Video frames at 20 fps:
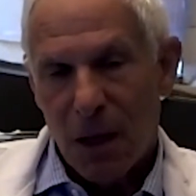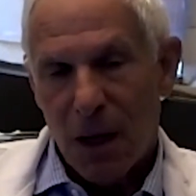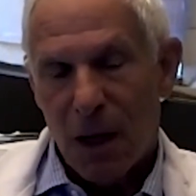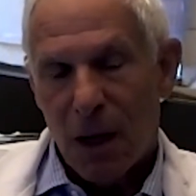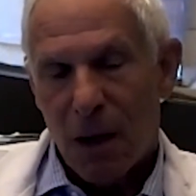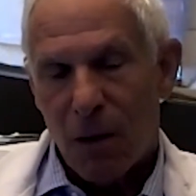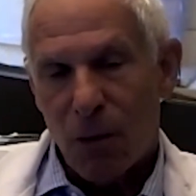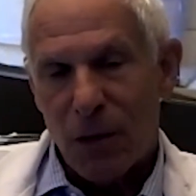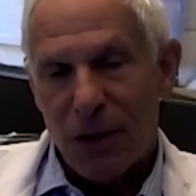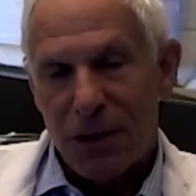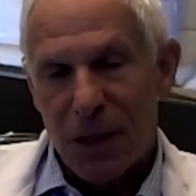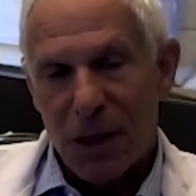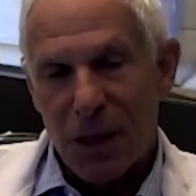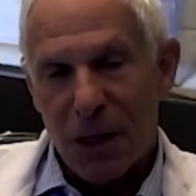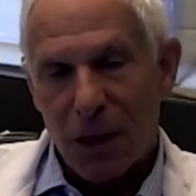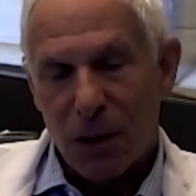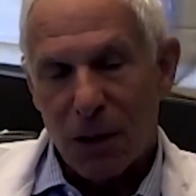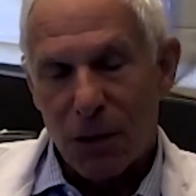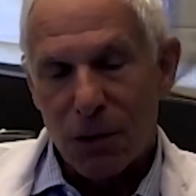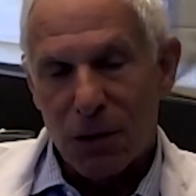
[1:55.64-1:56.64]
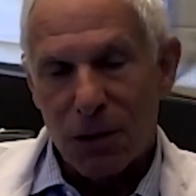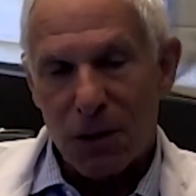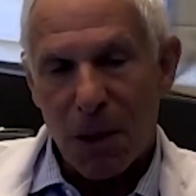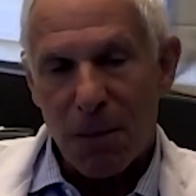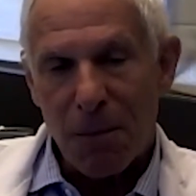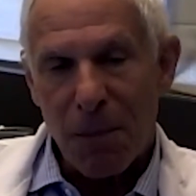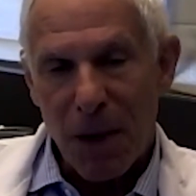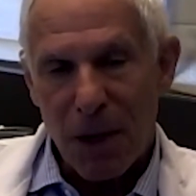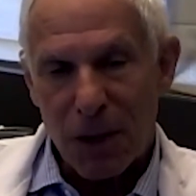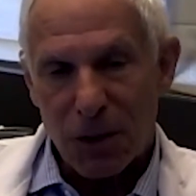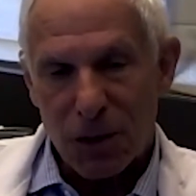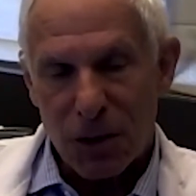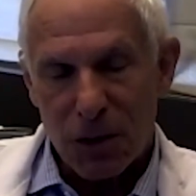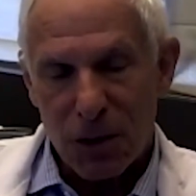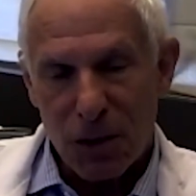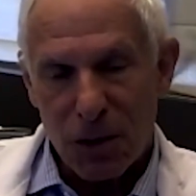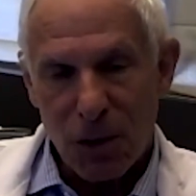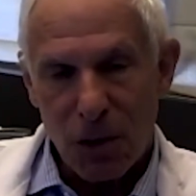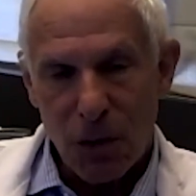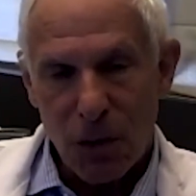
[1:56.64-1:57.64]
Uh, we did include some
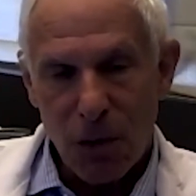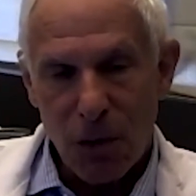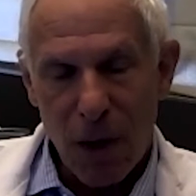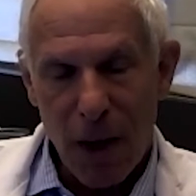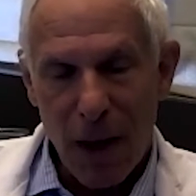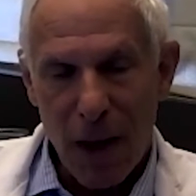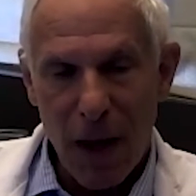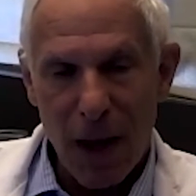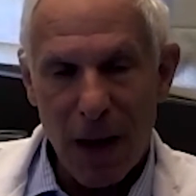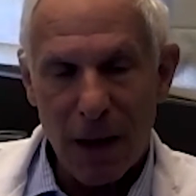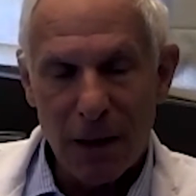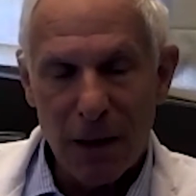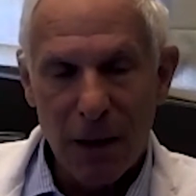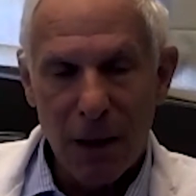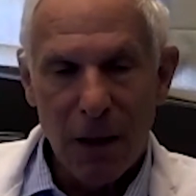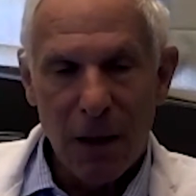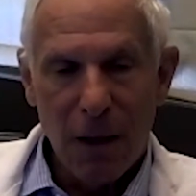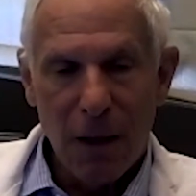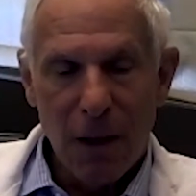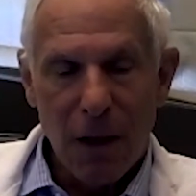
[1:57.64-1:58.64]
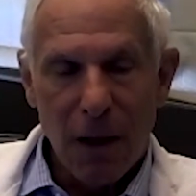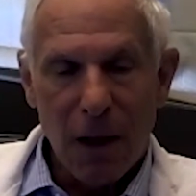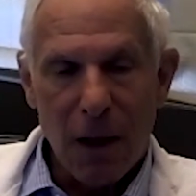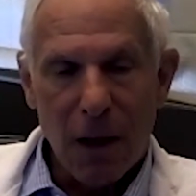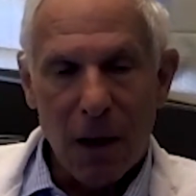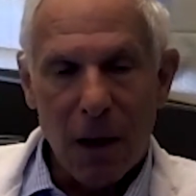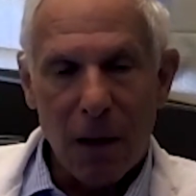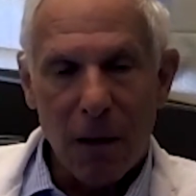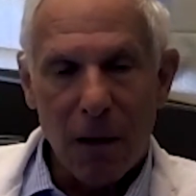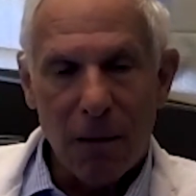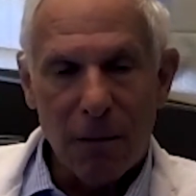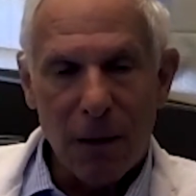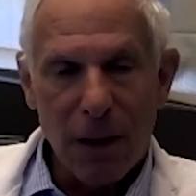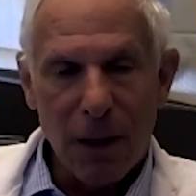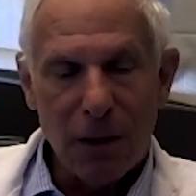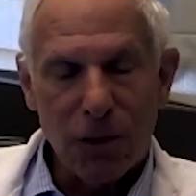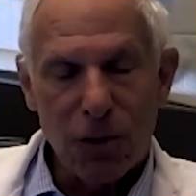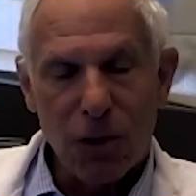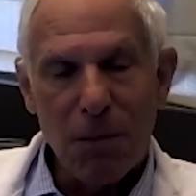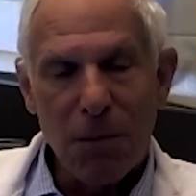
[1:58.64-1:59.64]
patients who had uh,
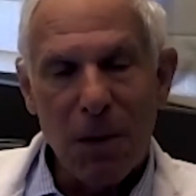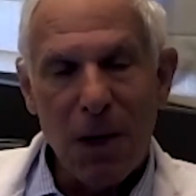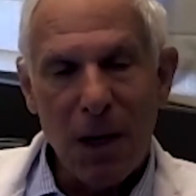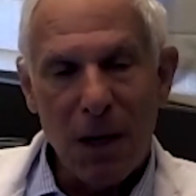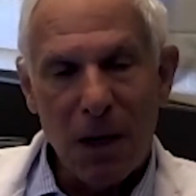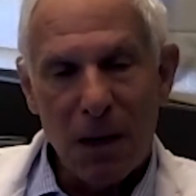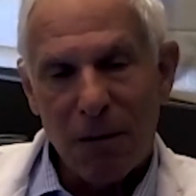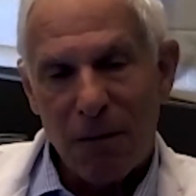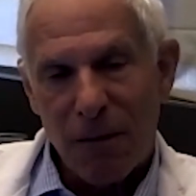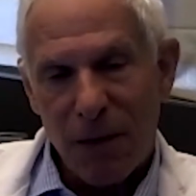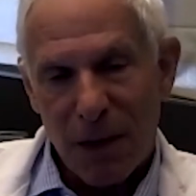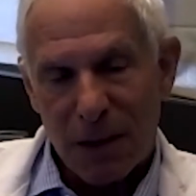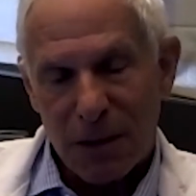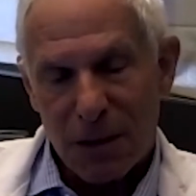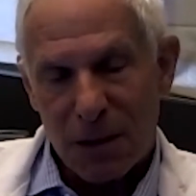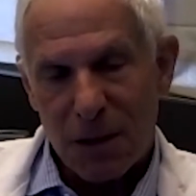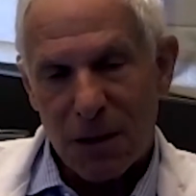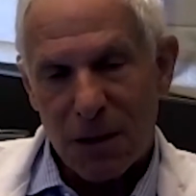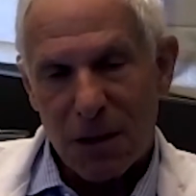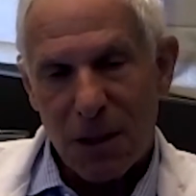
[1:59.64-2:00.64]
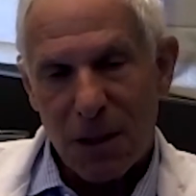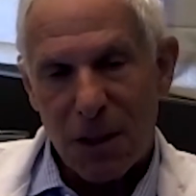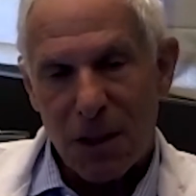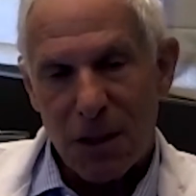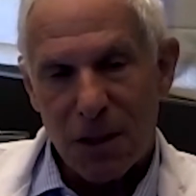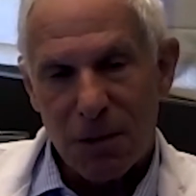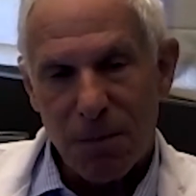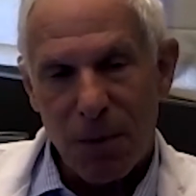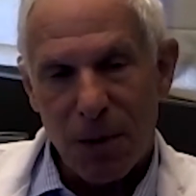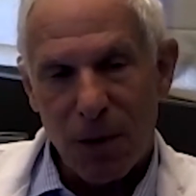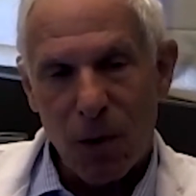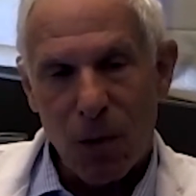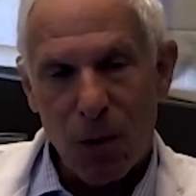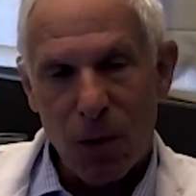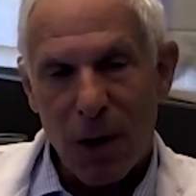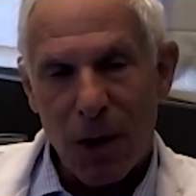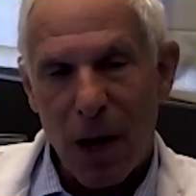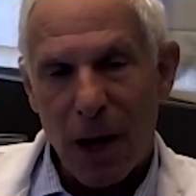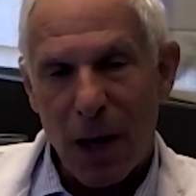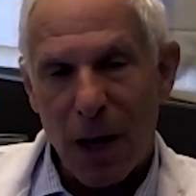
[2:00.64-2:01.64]
intermediate advanced disease, but who
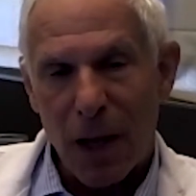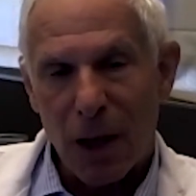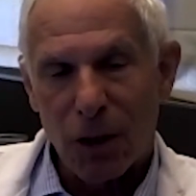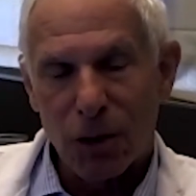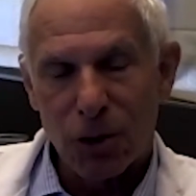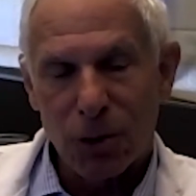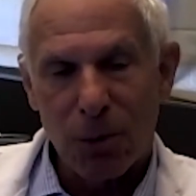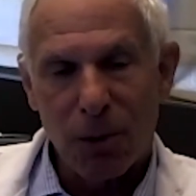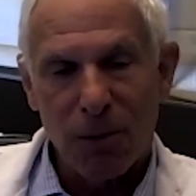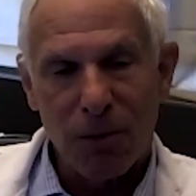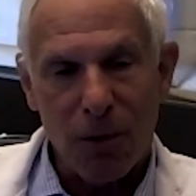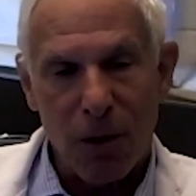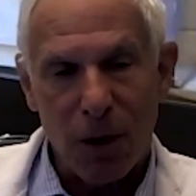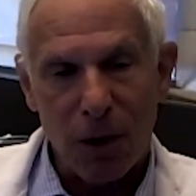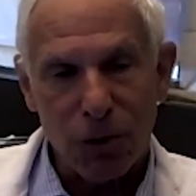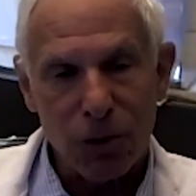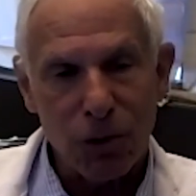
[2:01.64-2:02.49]
were not eligible for our